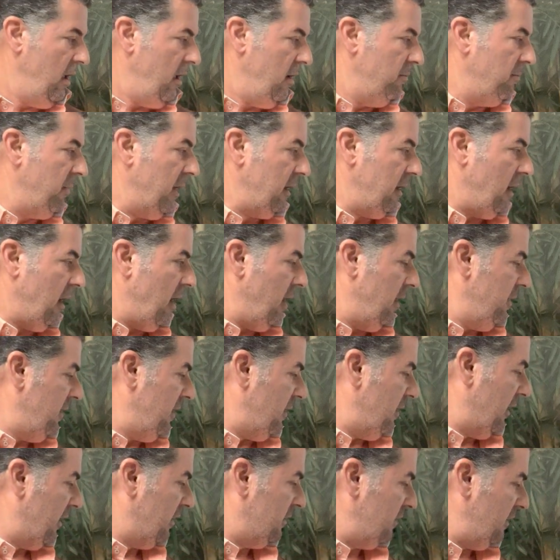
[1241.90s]
But on
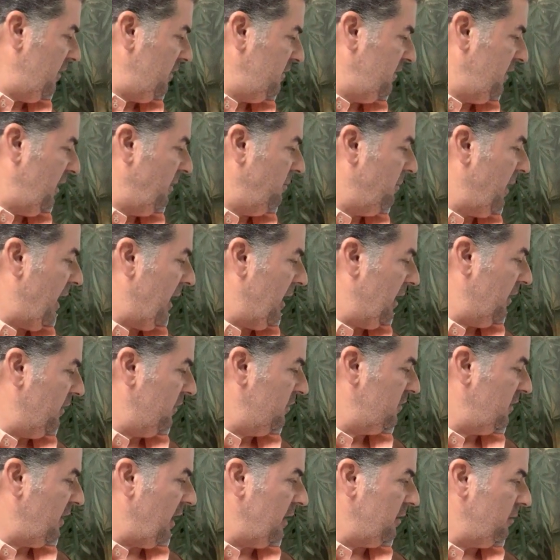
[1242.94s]
their existing
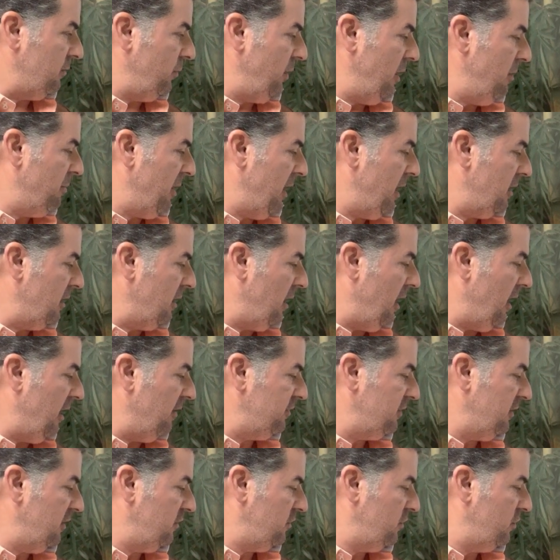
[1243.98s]
balance that we paid
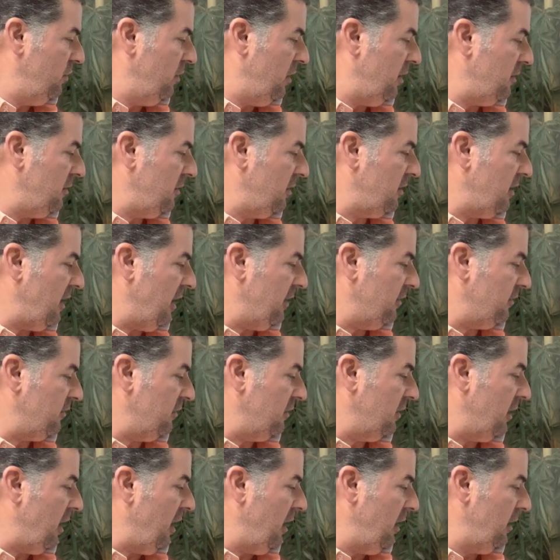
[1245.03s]
off, this
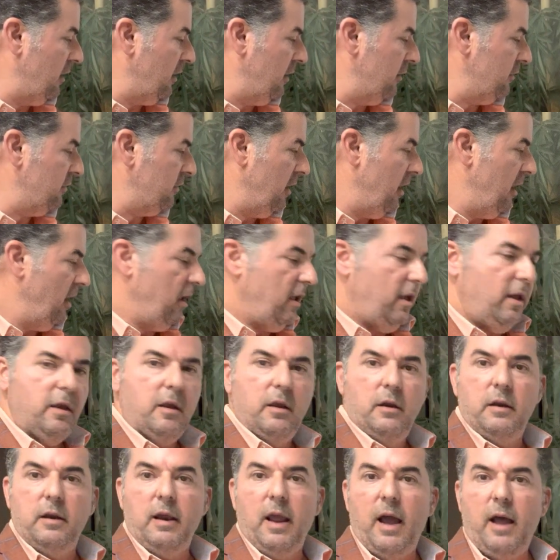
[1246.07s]
$200,000,
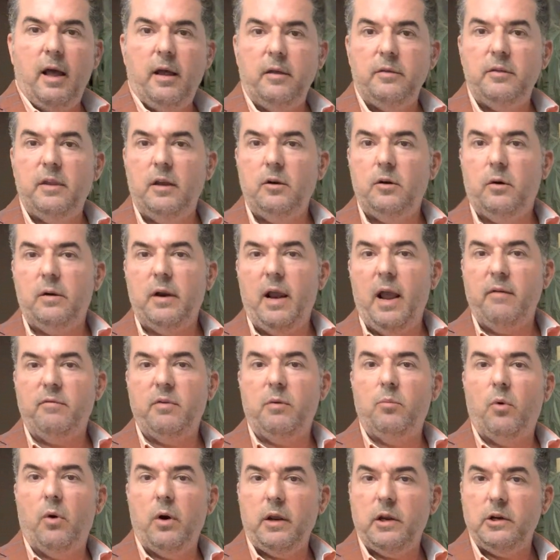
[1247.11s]
now they don't have a
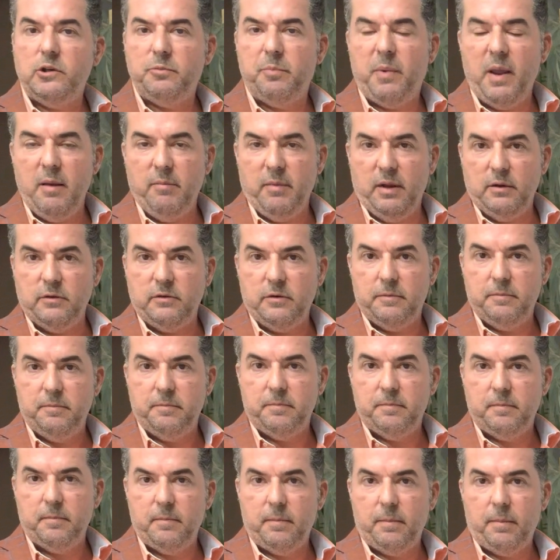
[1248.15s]
mortgage payment.
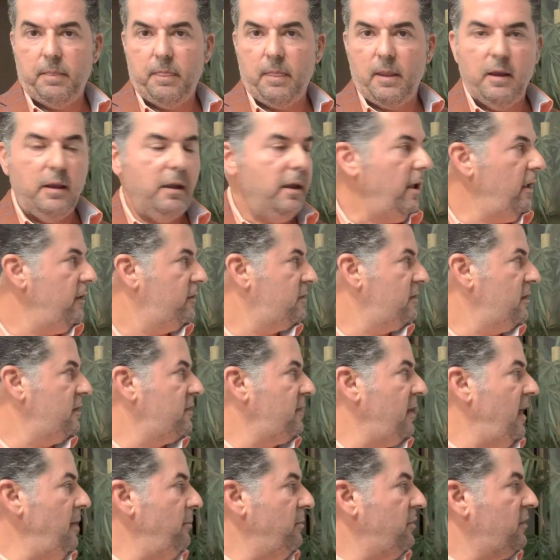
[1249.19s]
It's the
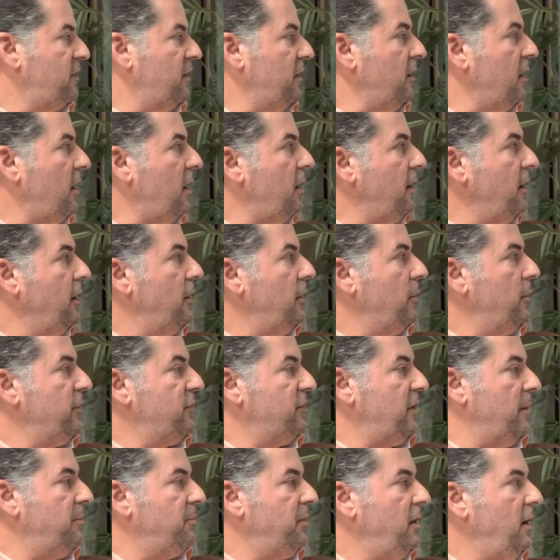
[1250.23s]
same scenario
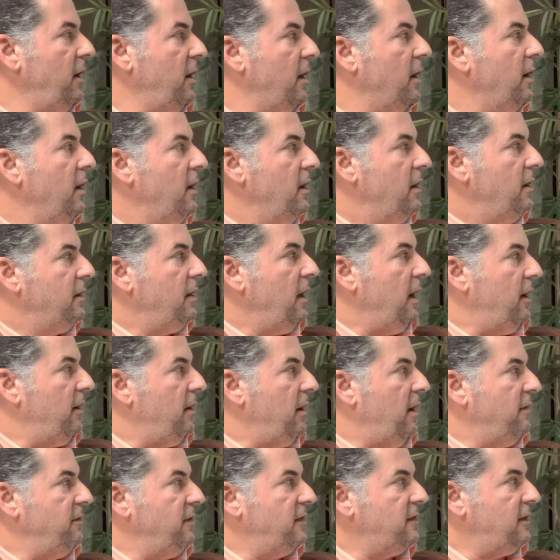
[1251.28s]
as up here. Now,
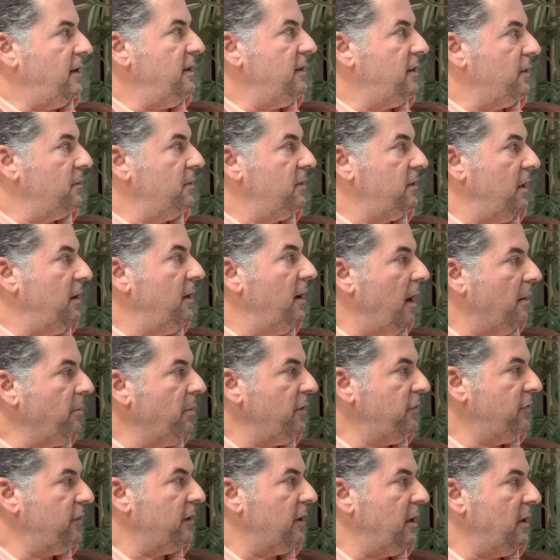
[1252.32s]
obviously, the
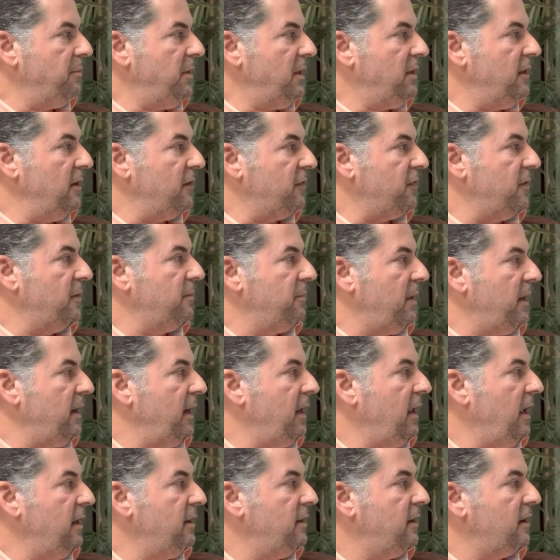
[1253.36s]
numbers are going to be different, but
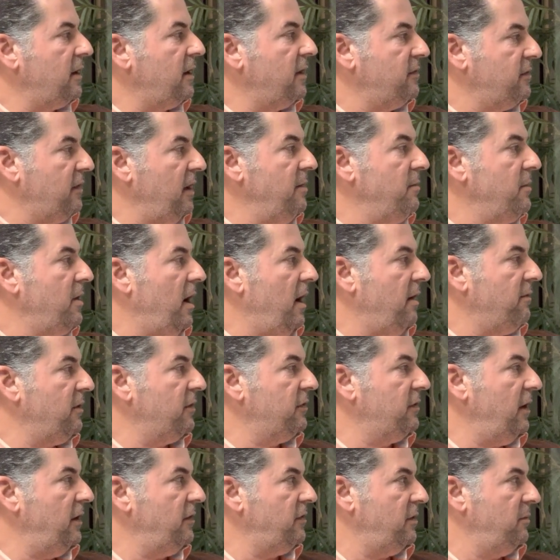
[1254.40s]
again, the same
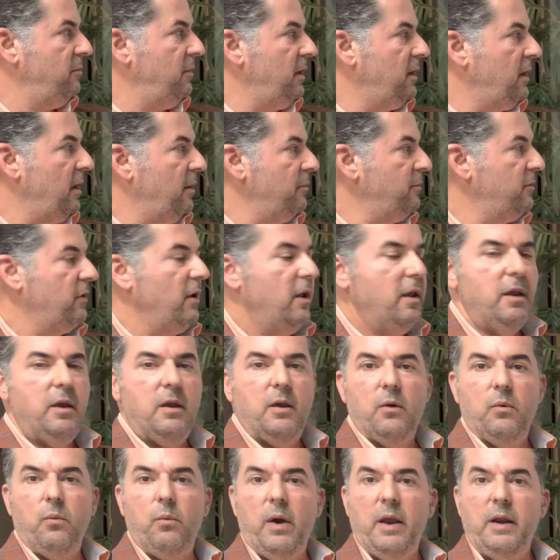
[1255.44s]
conversation becomes
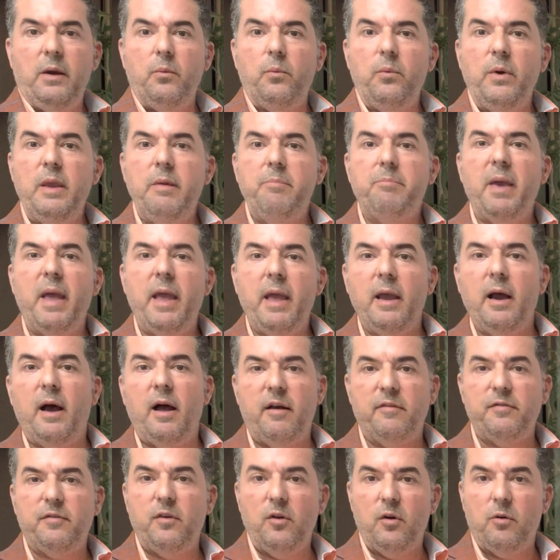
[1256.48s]
when we pay
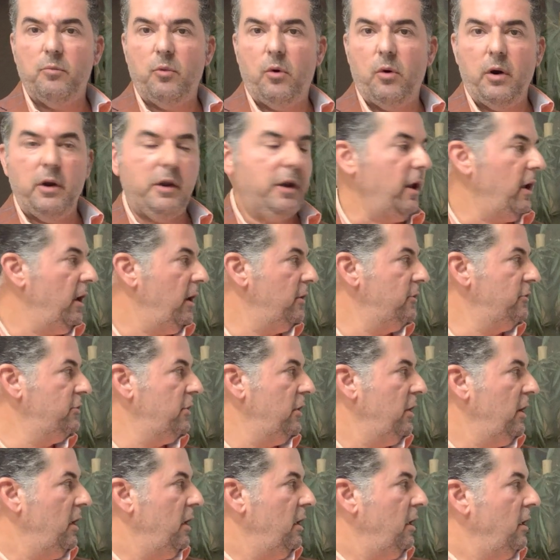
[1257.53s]
off your mortgage,
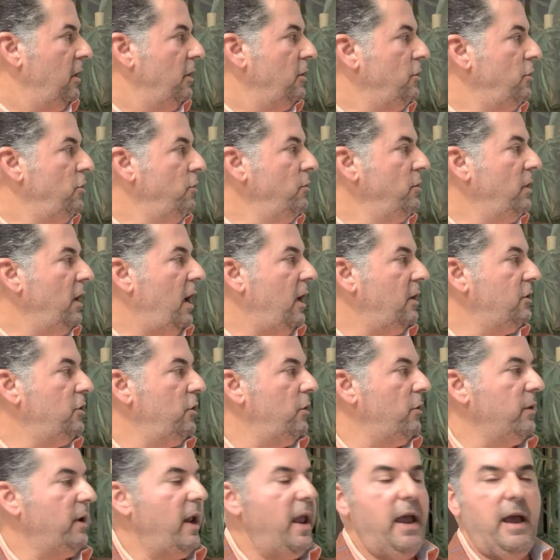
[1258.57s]
you now
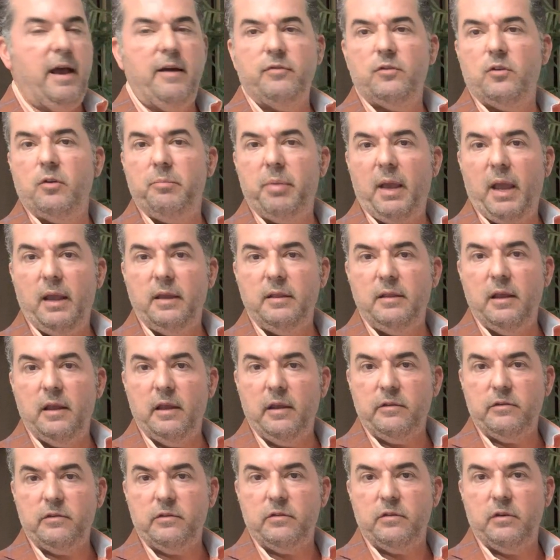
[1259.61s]
don't have to pay
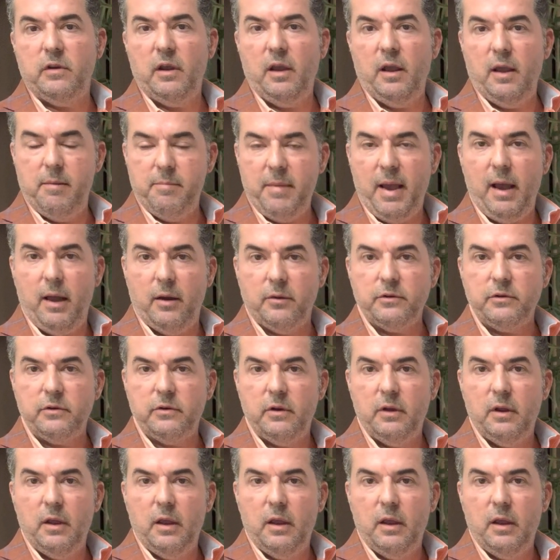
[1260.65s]
this amount.